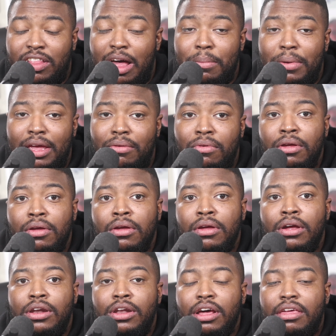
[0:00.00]
I mean,
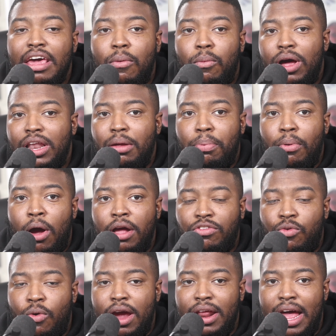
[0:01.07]
look at what LeBron's
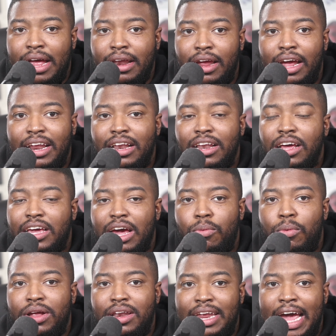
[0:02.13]
great at, and then look at
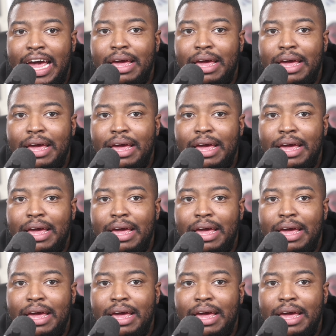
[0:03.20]
what Dame